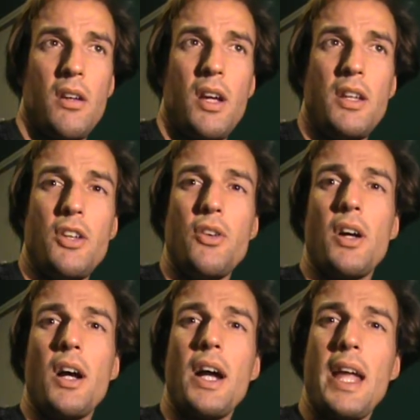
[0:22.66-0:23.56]
And then you
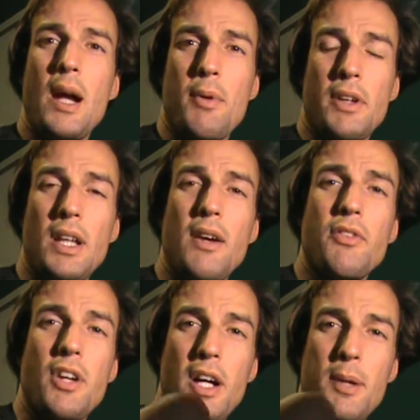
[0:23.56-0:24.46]
got I am on the left
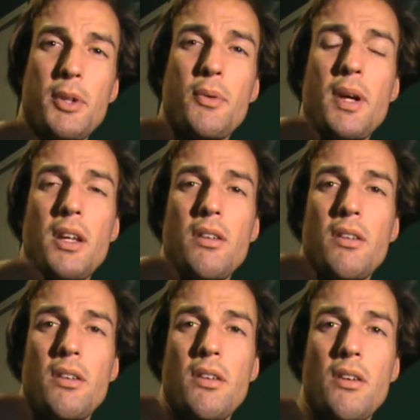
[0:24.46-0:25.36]
and I am on the right.
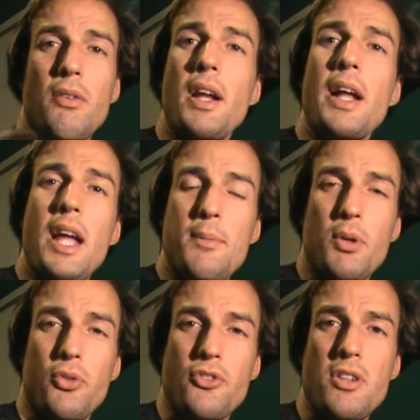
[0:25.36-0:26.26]
Great I am
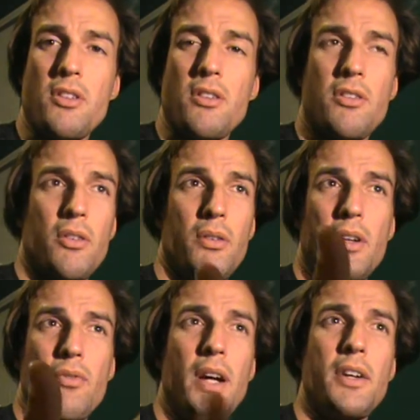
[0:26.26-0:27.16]
equals Jesus. So
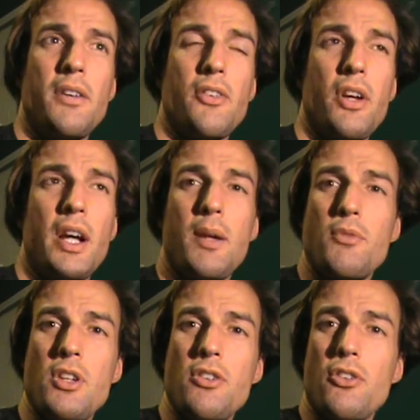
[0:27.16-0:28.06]
inviter is I am
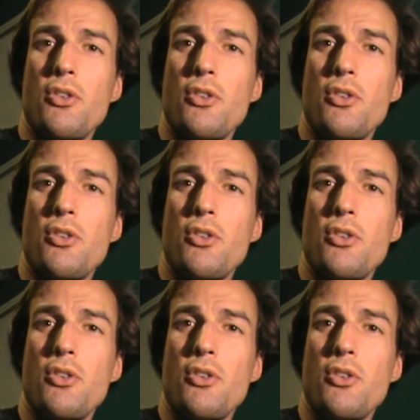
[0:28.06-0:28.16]
Jesus